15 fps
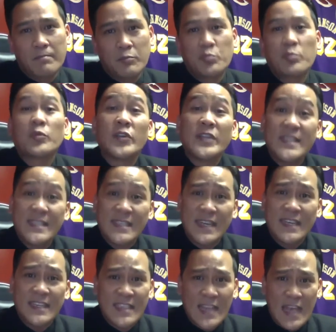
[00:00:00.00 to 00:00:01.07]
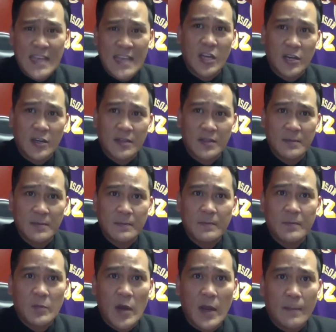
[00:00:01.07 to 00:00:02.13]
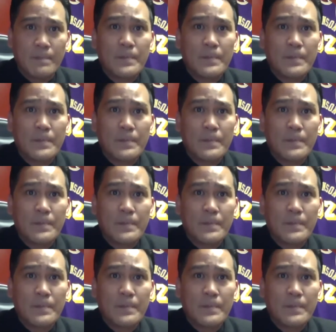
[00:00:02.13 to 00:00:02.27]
preceding 10 years, right?